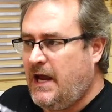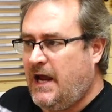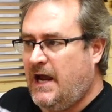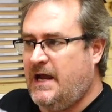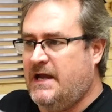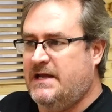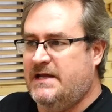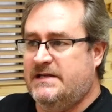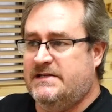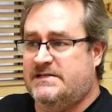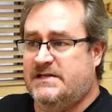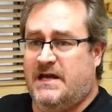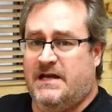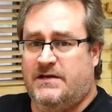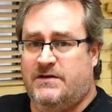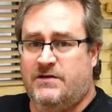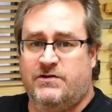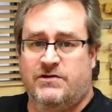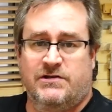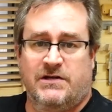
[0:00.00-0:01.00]
and he
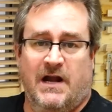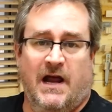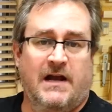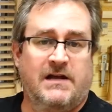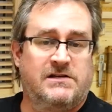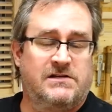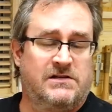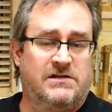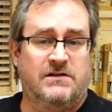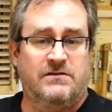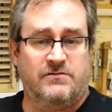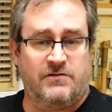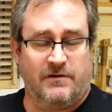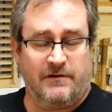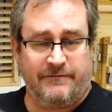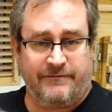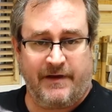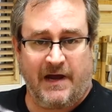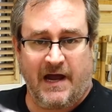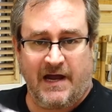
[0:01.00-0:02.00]
said you should actually
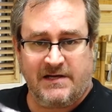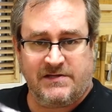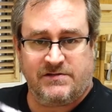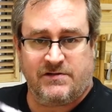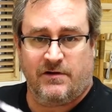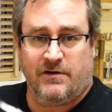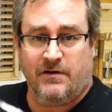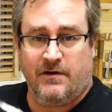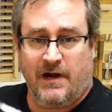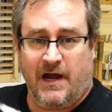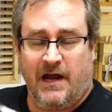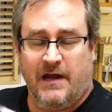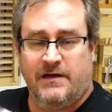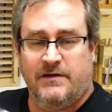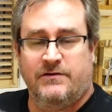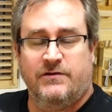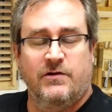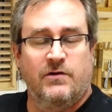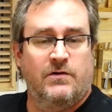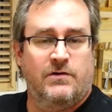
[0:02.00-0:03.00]
drill faster
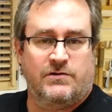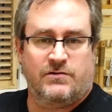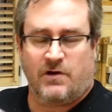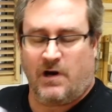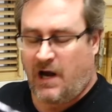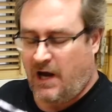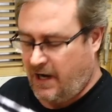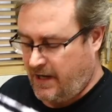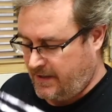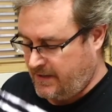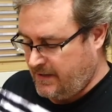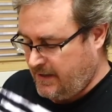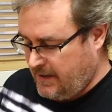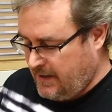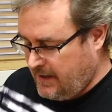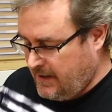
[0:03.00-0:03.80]
and do it dry.